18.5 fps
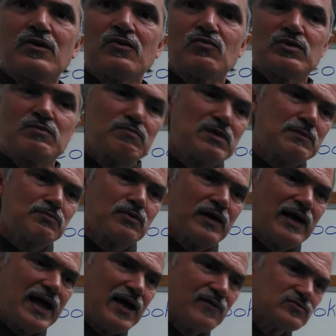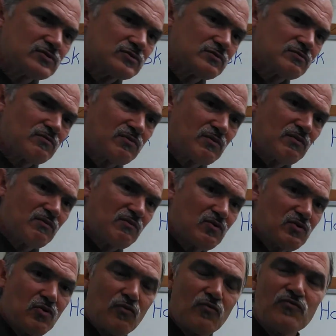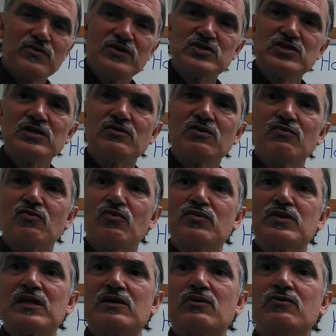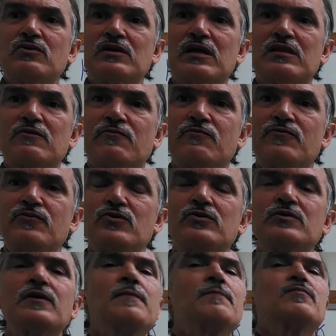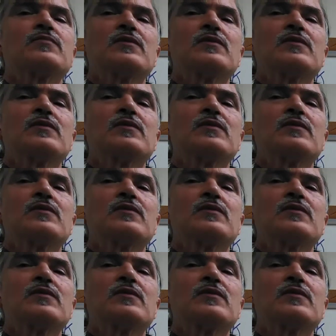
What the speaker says: When people have to go fishing, what do they do to get their food?